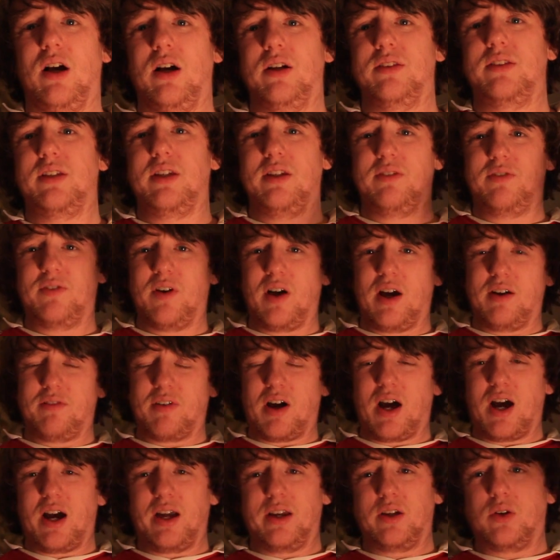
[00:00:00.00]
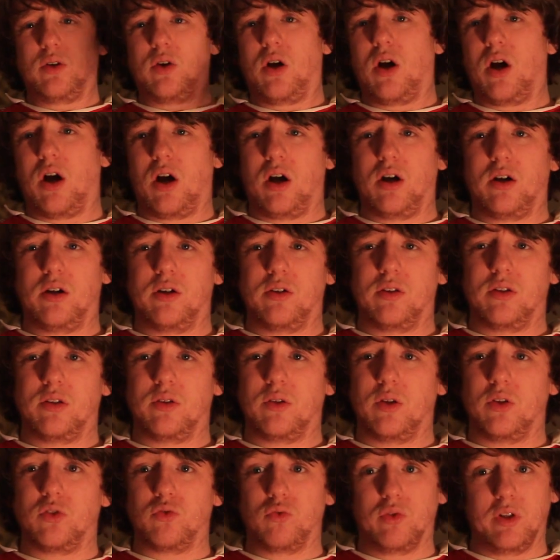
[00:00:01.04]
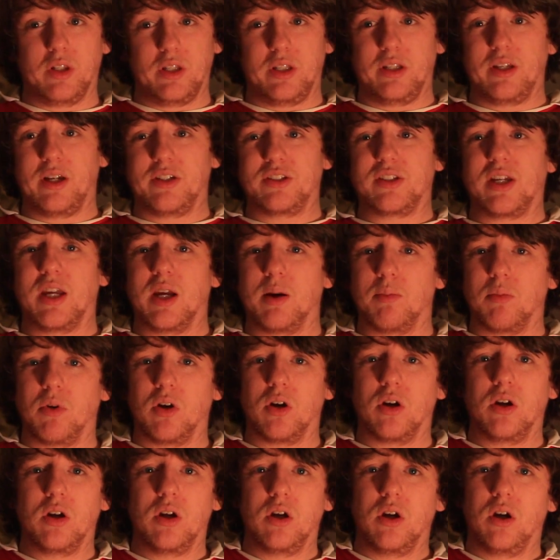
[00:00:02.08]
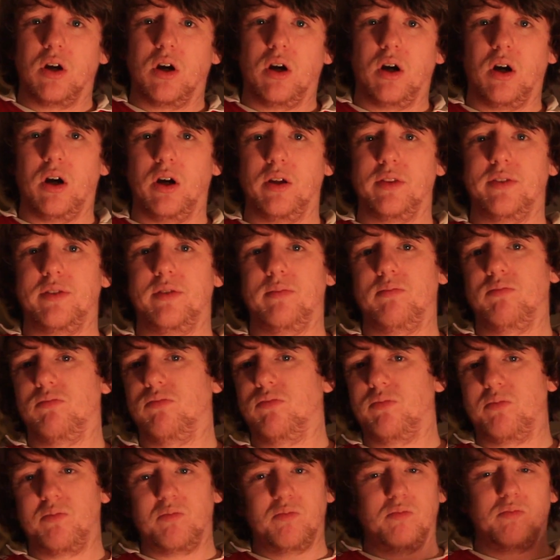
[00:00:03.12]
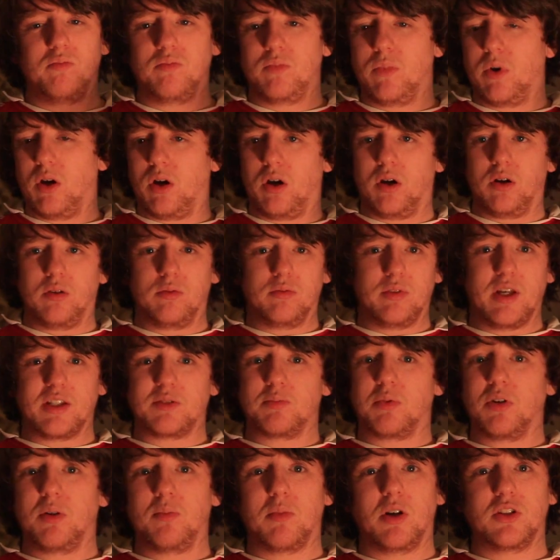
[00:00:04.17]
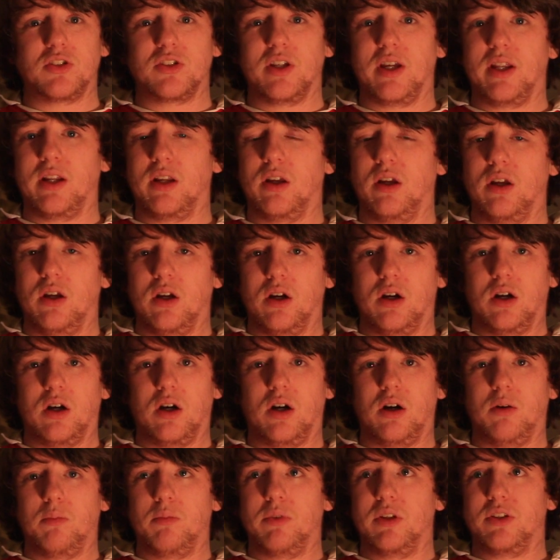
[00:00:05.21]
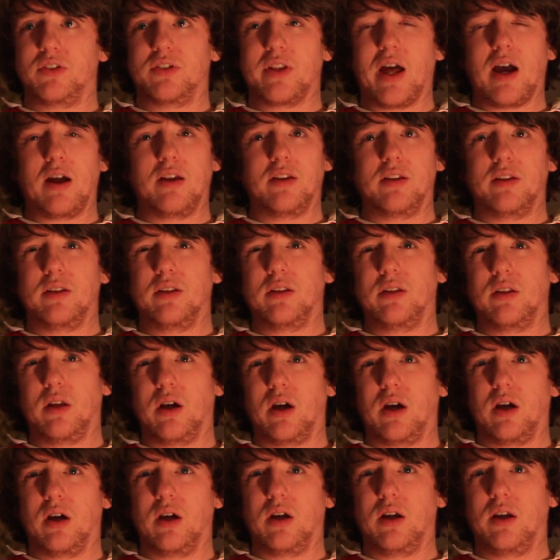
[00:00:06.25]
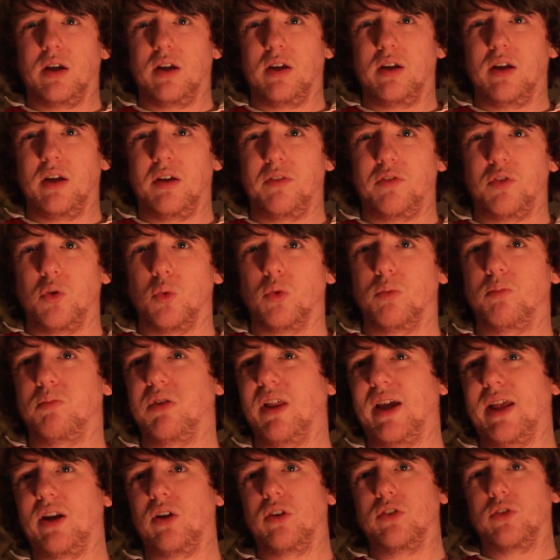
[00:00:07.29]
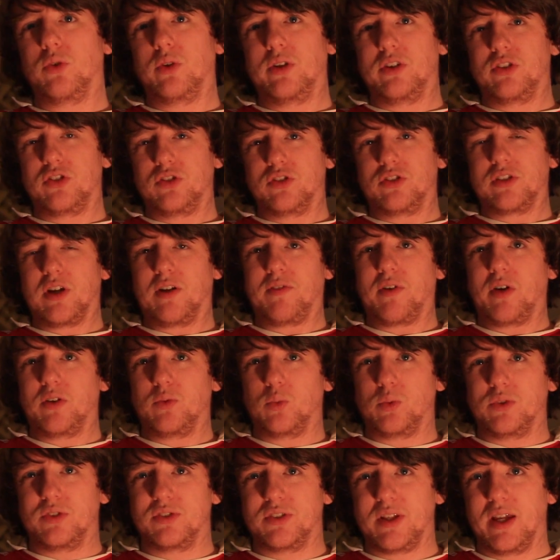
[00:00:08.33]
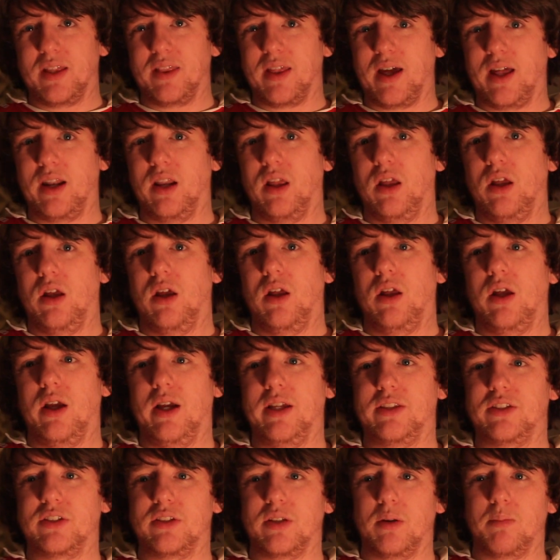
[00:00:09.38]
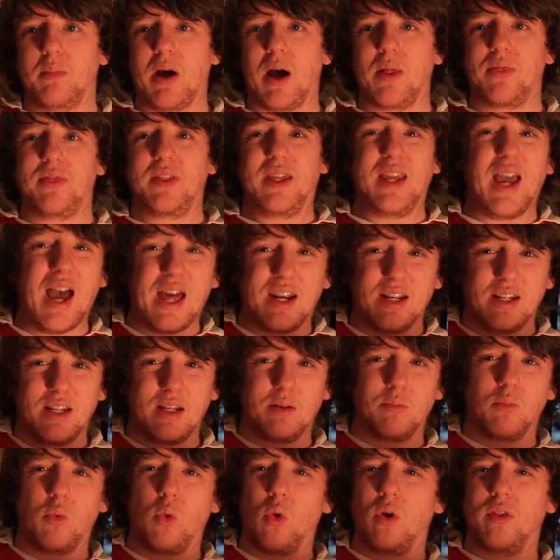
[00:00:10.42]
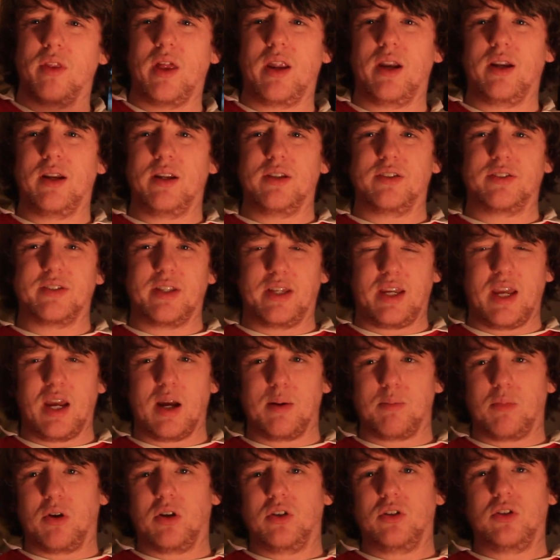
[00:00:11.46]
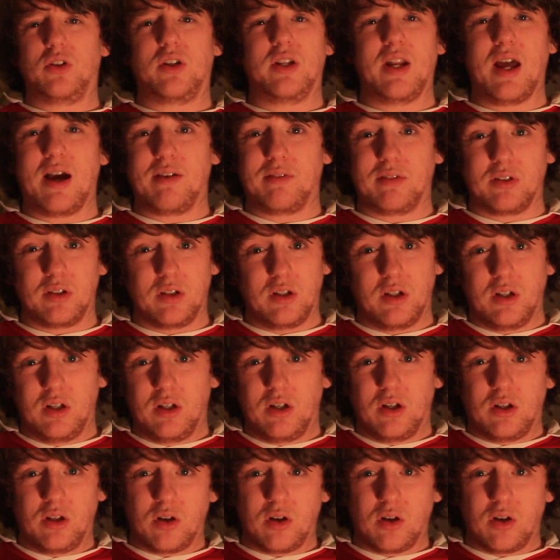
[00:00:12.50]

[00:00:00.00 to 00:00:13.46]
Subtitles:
T5i. It's a really nice camera. And that's pretty much it. It's not. If you were planning on doing this yourself, I would say that it's about the editing more than it is the camera. You can have a